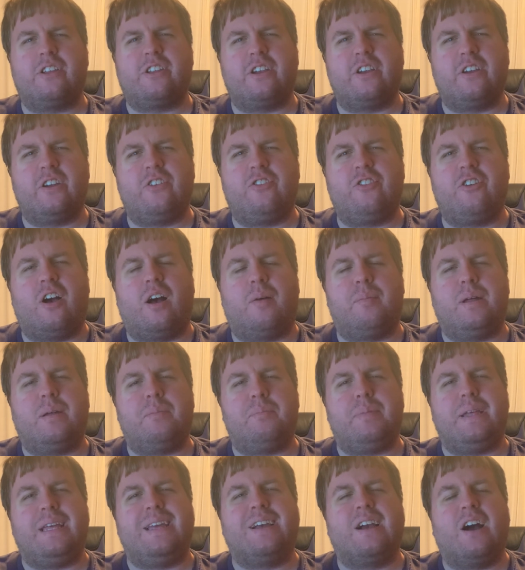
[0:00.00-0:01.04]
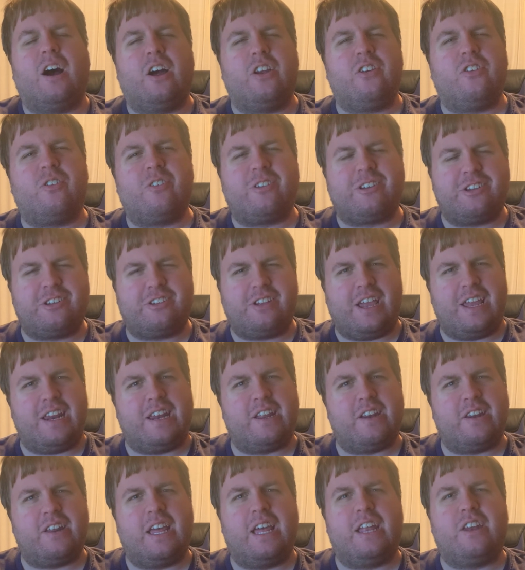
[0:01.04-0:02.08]
good job at being
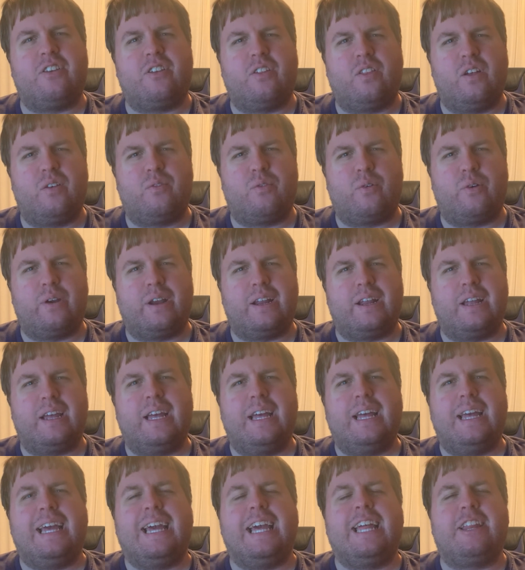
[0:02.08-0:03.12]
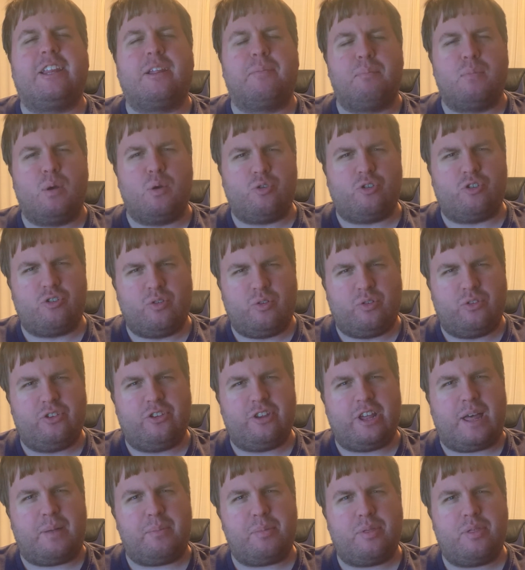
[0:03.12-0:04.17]
understated and delivering its emotional
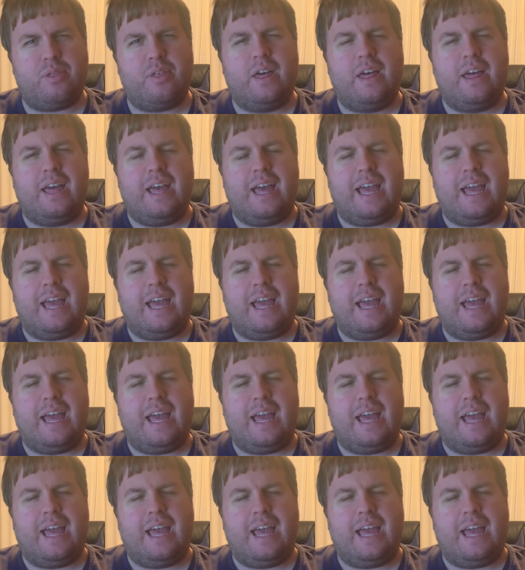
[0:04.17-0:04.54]
depth,